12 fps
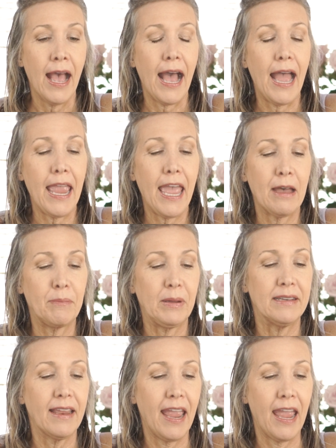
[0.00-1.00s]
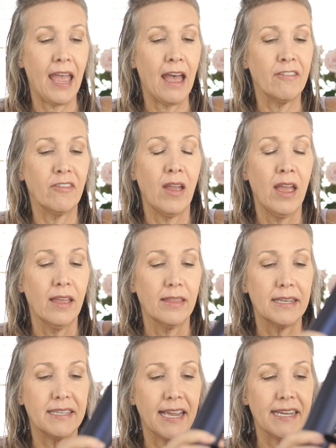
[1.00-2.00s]
I happen to have
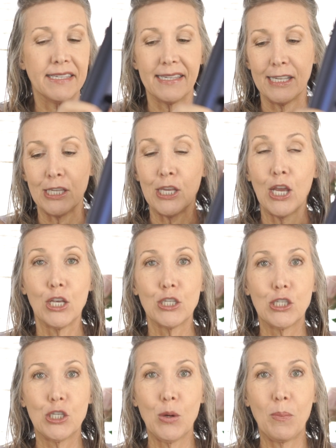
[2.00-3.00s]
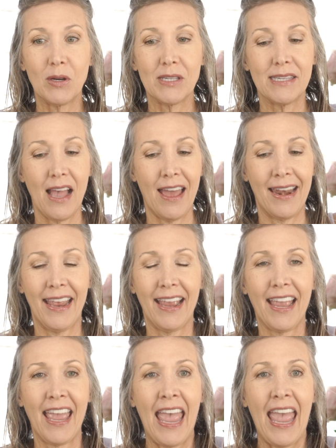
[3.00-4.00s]
the Dyson
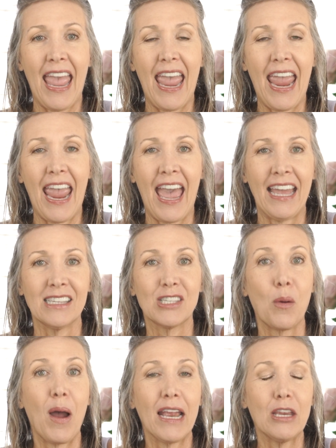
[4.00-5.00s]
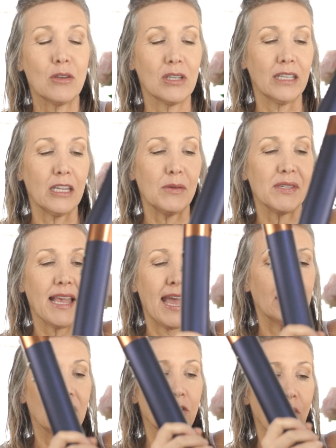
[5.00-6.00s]
Supersonic, and so I usually use
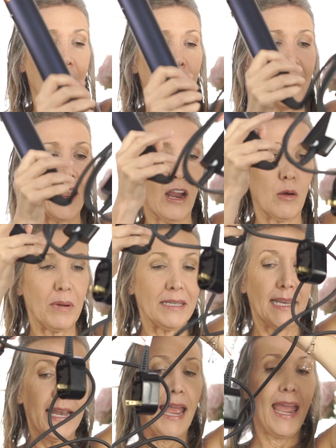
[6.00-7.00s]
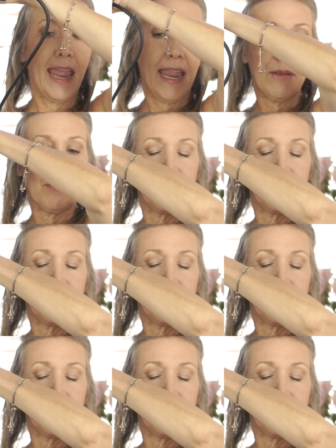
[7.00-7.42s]
that to dry my hair. But today,